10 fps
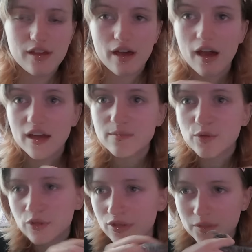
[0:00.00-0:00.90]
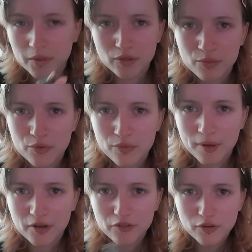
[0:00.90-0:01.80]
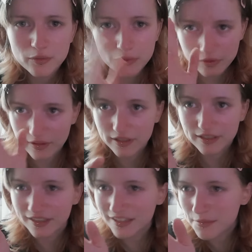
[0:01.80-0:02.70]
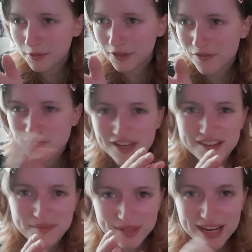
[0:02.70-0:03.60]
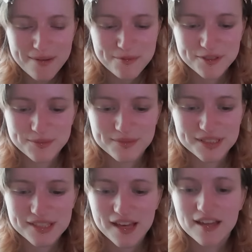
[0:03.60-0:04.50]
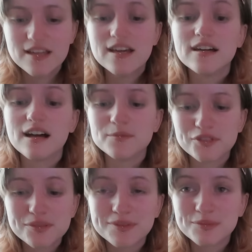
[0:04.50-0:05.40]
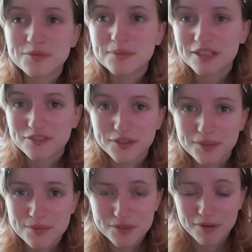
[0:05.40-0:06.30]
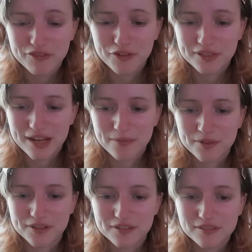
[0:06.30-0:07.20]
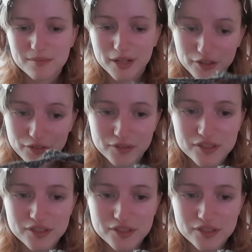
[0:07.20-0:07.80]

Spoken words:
I'm not using my normal microphone. Oh, I keep looking over here. My camera is there. I'm not using my normal microphone. I'm using my phone camera microphone.